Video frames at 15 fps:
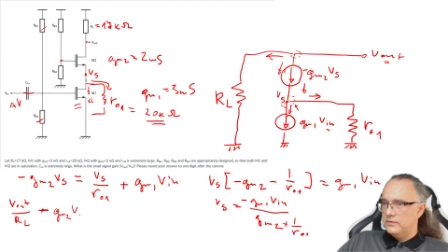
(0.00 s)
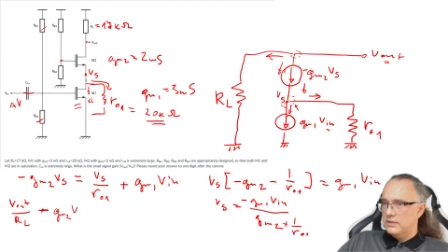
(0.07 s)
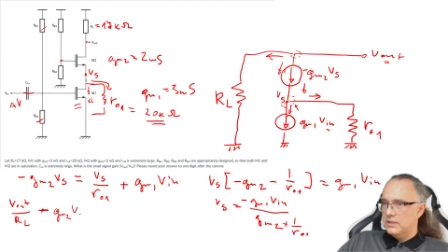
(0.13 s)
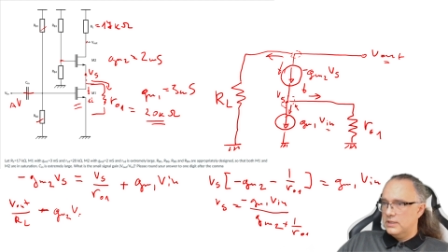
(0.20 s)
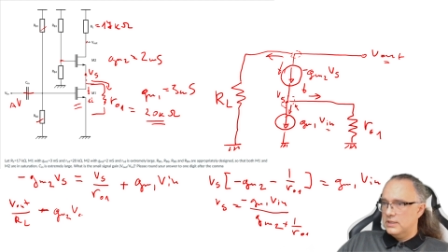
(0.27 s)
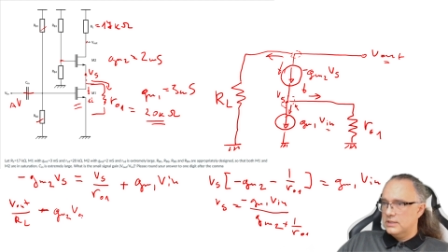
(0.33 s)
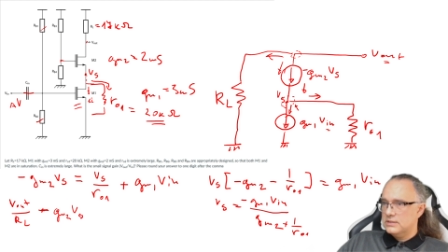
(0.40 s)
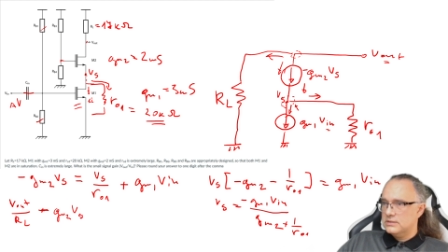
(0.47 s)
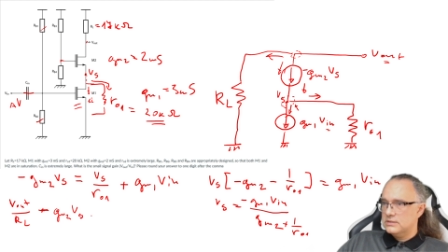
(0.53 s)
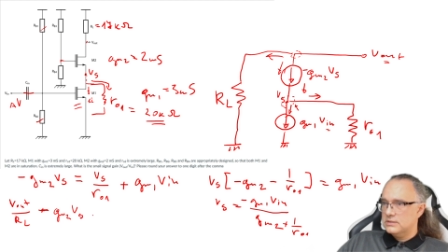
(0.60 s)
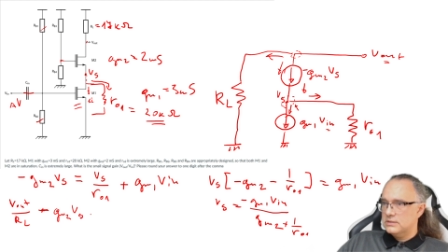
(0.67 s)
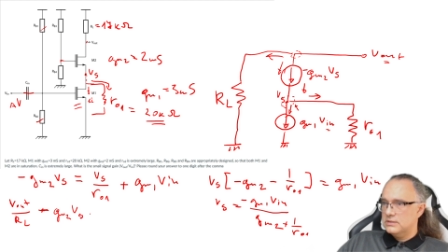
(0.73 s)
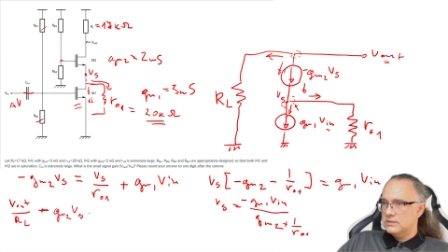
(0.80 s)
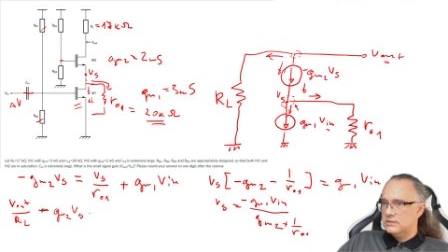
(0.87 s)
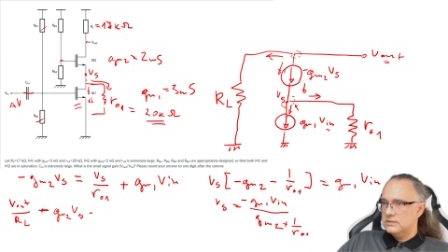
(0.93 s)

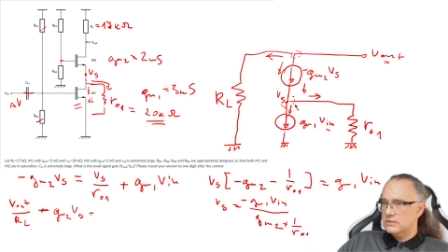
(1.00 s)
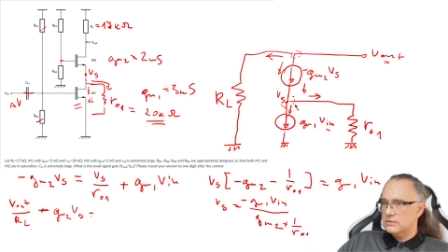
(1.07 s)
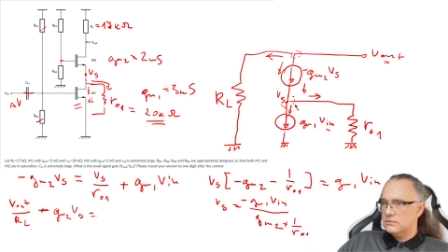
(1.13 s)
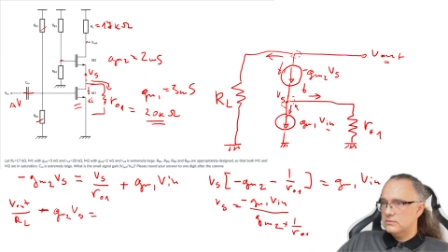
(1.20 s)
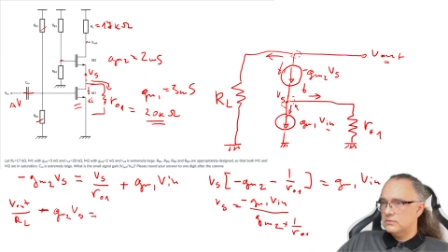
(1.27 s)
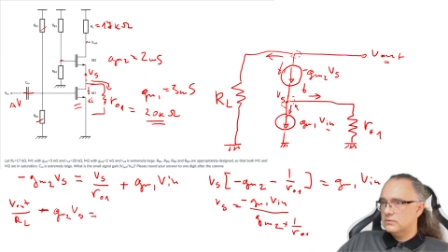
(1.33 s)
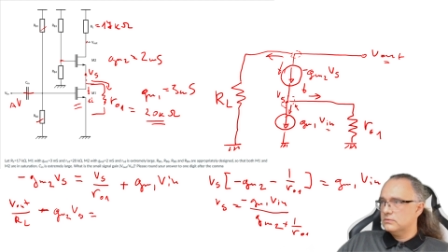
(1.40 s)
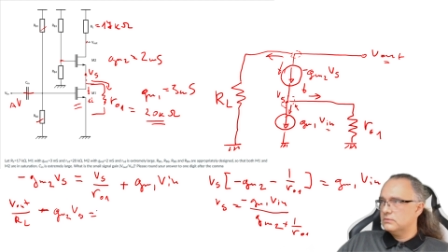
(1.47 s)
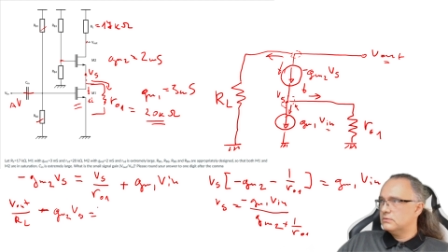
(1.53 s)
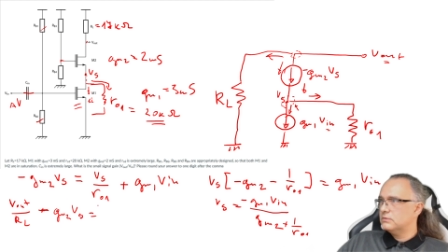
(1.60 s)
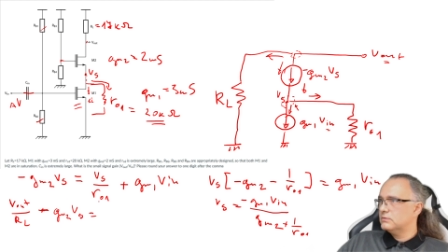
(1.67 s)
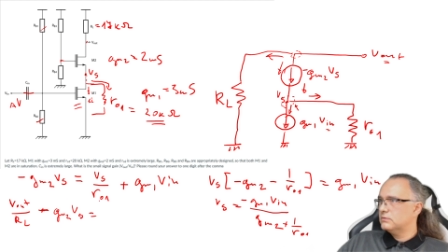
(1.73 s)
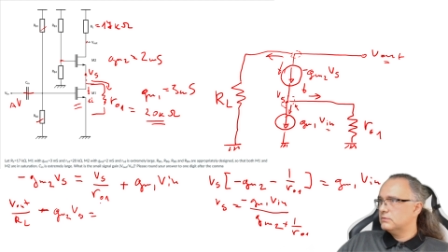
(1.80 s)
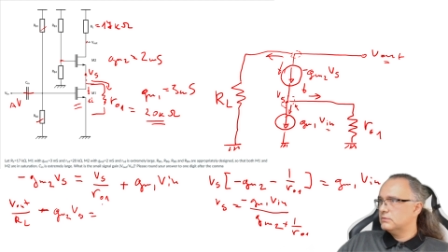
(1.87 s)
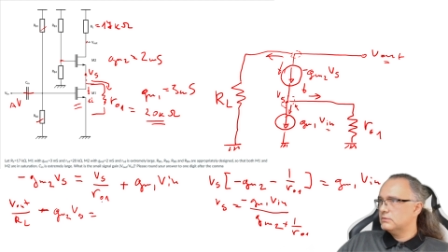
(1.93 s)
is equal
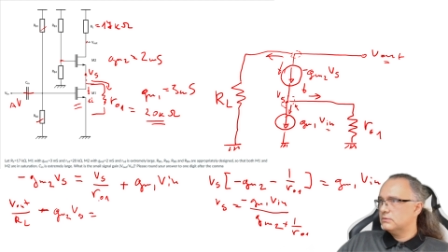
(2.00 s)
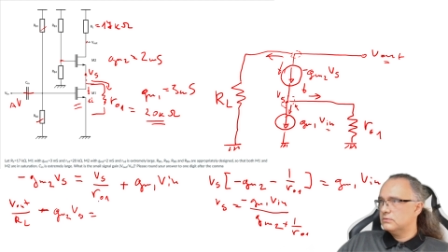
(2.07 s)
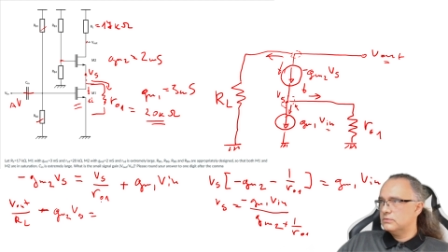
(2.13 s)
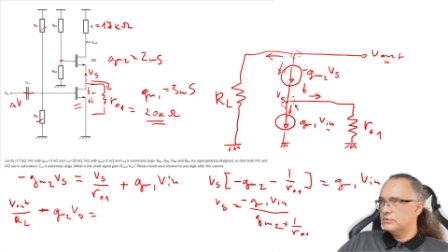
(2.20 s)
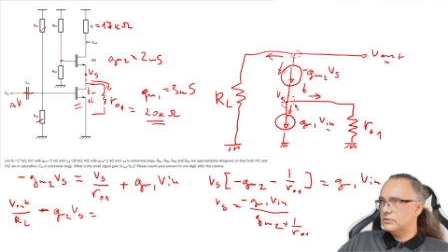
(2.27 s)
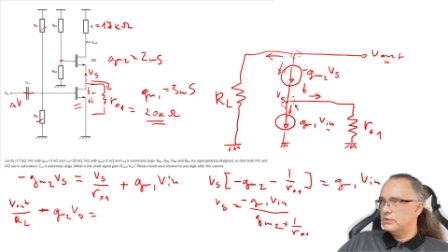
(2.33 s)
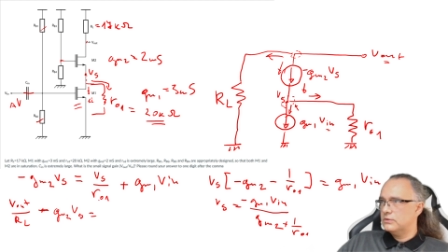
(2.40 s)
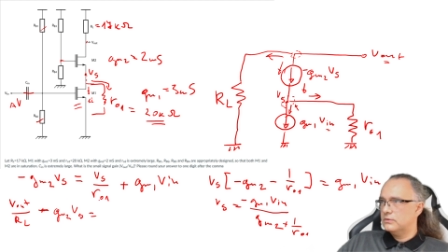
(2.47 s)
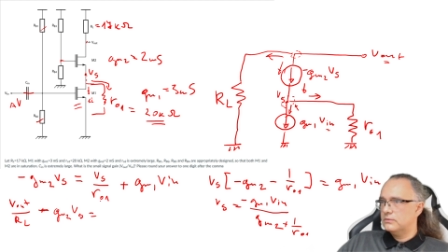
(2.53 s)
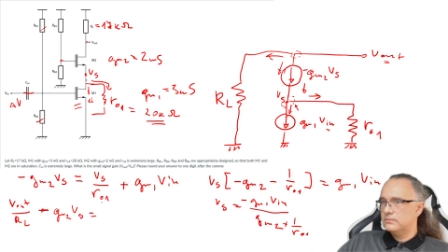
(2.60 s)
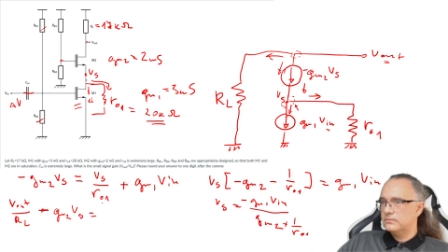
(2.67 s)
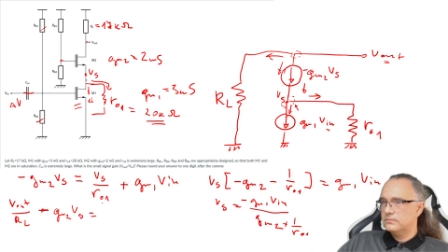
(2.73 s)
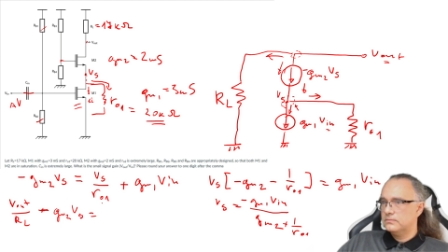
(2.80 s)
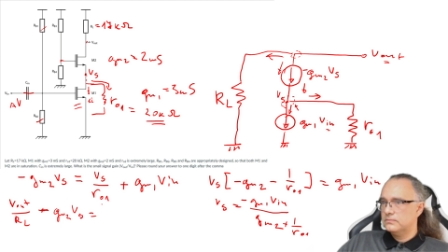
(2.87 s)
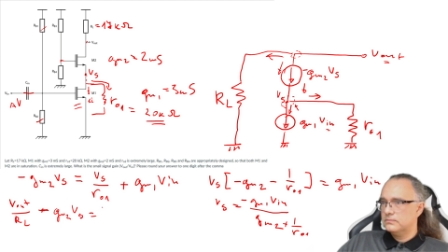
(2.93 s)
to 0,
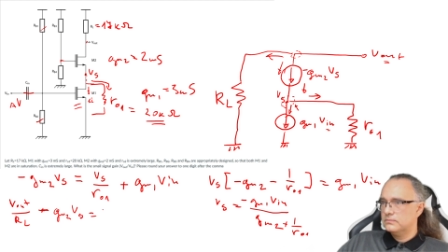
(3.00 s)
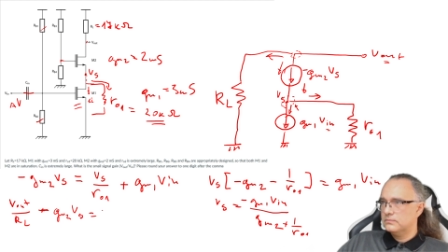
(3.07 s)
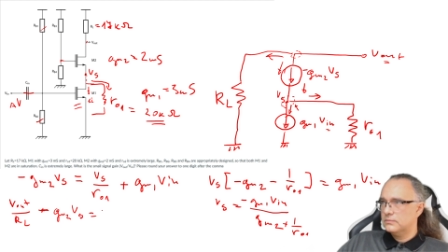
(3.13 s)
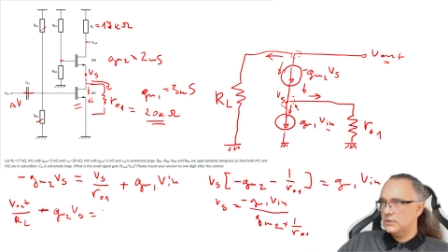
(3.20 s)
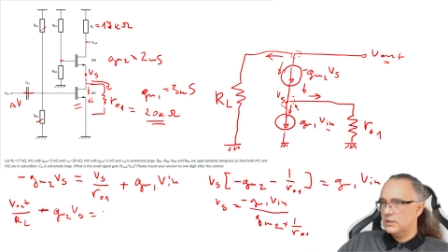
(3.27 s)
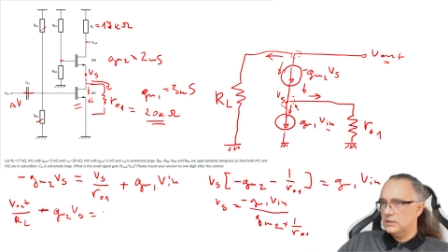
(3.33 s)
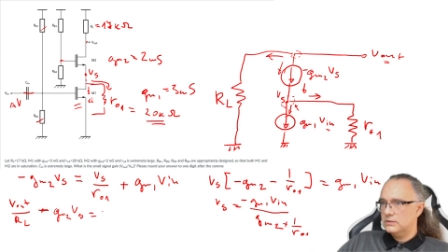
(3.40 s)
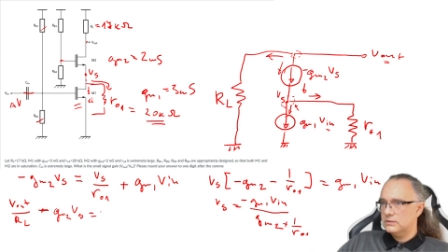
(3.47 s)
right?